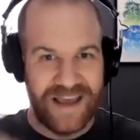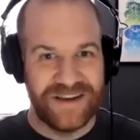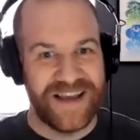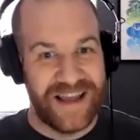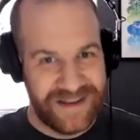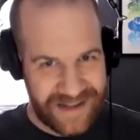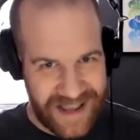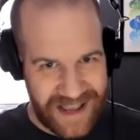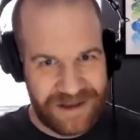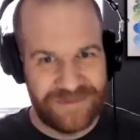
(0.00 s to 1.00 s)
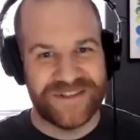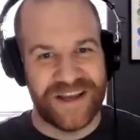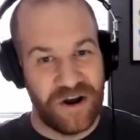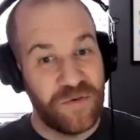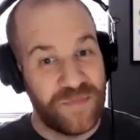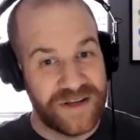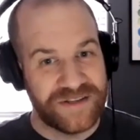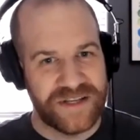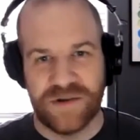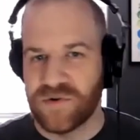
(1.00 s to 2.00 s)
and end games and
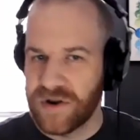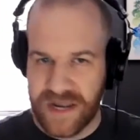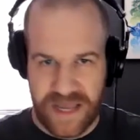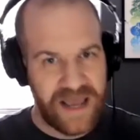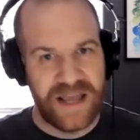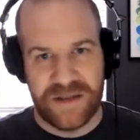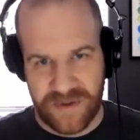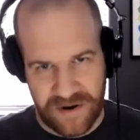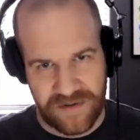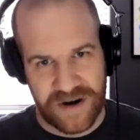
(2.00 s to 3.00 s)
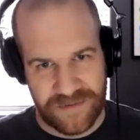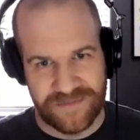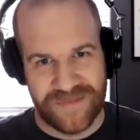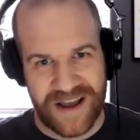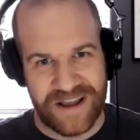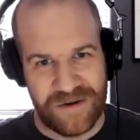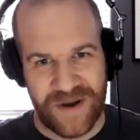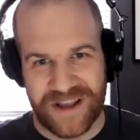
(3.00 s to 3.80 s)
openings in order to get any better than I am.